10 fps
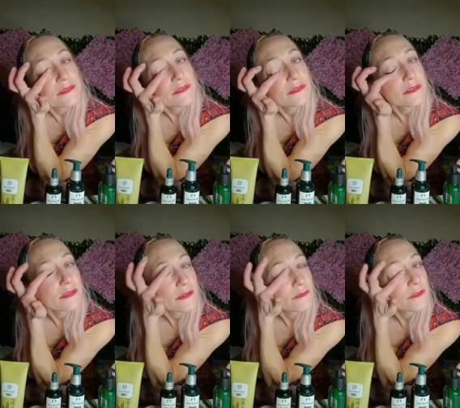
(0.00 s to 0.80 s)
So
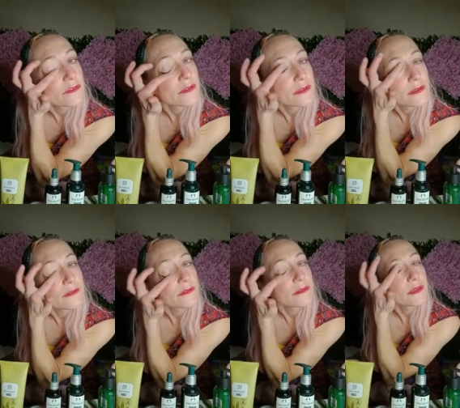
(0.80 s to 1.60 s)
I'm just going to
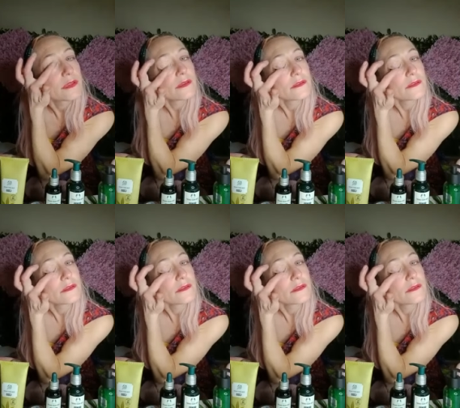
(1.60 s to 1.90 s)
do the